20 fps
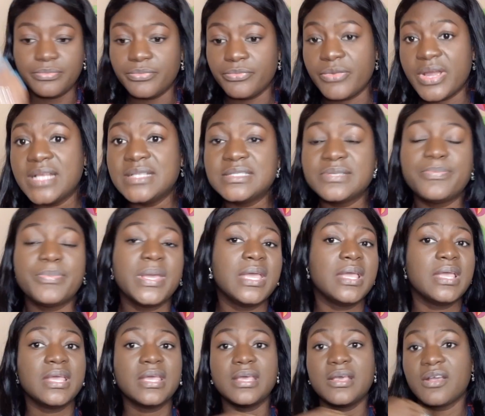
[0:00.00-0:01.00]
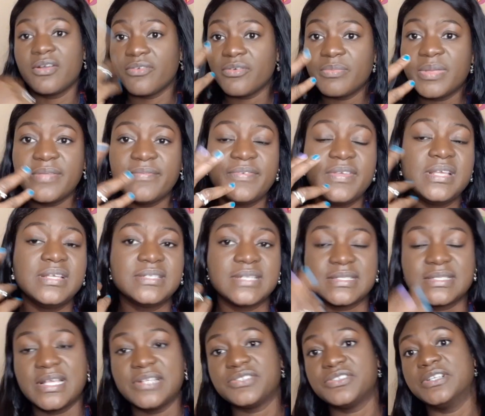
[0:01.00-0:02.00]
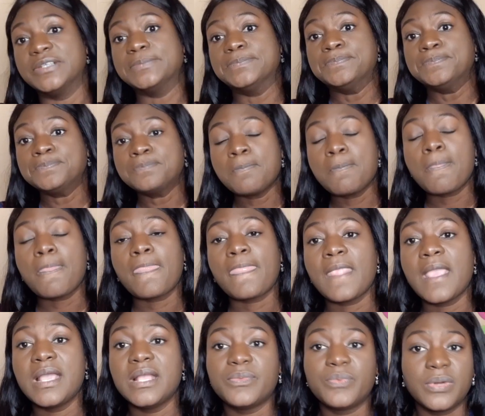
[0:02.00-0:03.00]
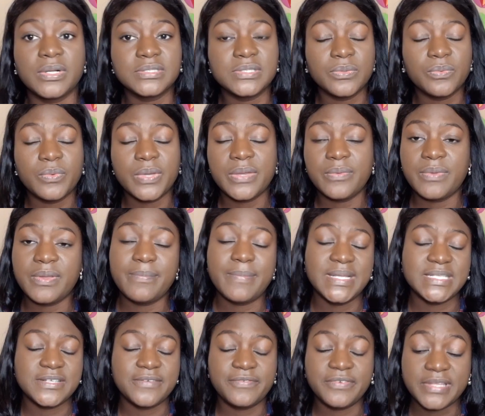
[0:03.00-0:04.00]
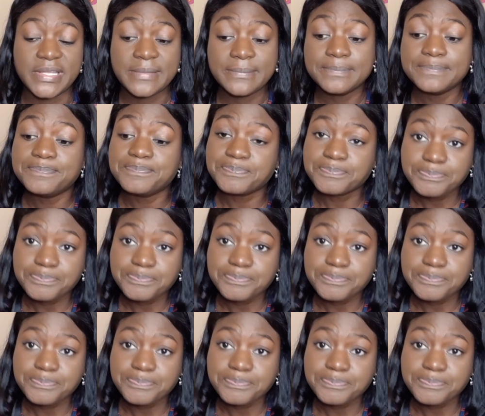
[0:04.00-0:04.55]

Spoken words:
rent to pay, government fees, etc. It worked out way better for them.